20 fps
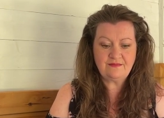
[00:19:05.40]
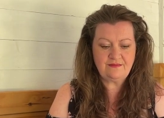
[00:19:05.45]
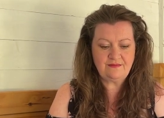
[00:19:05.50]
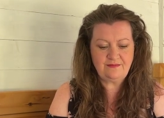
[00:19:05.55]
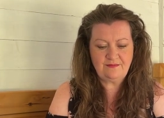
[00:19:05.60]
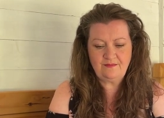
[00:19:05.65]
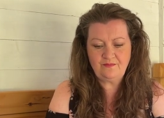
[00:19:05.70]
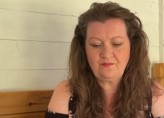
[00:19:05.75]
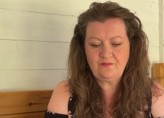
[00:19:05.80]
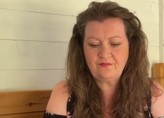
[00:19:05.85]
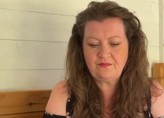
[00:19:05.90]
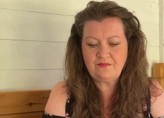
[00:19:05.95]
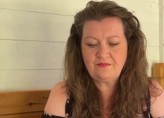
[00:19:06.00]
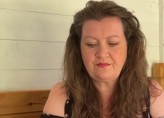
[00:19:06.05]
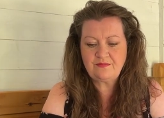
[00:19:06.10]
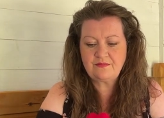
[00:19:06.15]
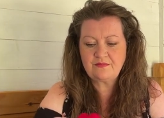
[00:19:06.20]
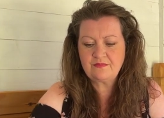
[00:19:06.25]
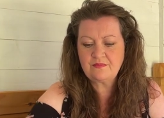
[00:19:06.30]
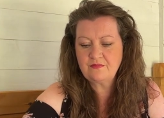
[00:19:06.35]

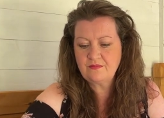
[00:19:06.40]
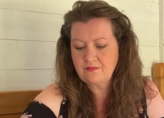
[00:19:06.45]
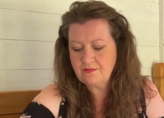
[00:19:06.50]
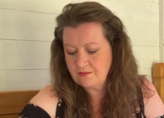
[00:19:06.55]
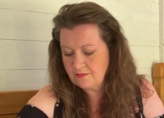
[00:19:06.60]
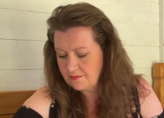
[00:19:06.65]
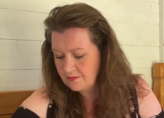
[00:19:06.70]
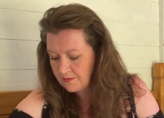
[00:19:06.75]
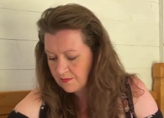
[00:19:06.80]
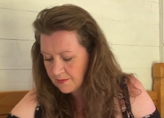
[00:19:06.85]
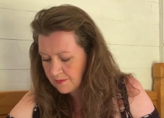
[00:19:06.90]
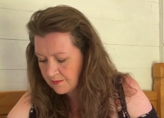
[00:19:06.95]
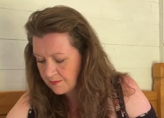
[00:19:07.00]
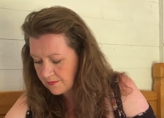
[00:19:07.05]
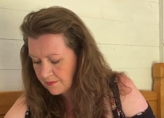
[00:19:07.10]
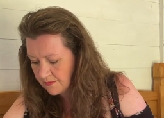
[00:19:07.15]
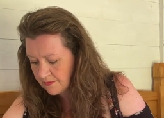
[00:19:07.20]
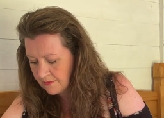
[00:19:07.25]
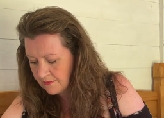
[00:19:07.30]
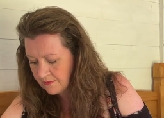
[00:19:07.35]

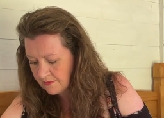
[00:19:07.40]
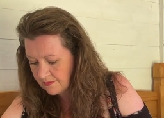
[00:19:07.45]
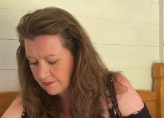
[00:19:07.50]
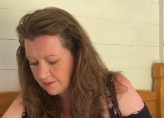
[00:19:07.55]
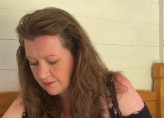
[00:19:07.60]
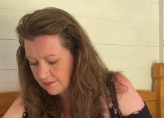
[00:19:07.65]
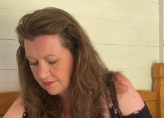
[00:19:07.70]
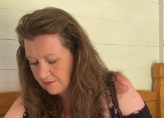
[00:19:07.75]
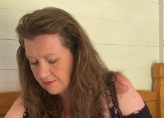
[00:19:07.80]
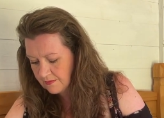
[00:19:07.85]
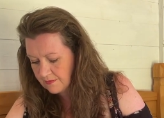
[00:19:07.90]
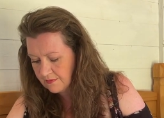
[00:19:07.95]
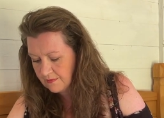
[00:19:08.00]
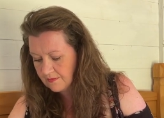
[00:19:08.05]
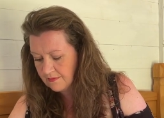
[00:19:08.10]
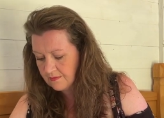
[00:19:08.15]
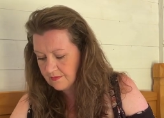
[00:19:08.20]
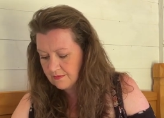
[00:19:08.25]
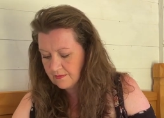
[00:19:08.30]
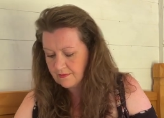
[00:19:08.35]

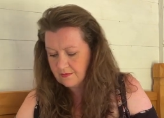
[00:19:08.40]
(silence)